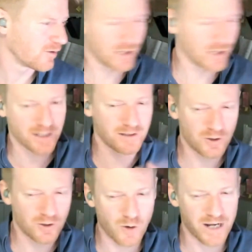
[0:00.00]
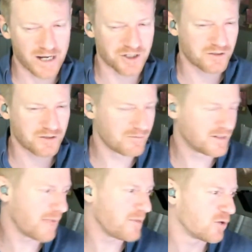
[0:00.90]
or like quote-ish,
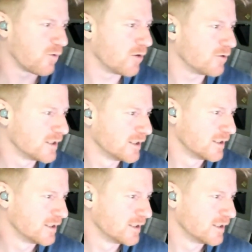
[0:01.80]
semi-quote.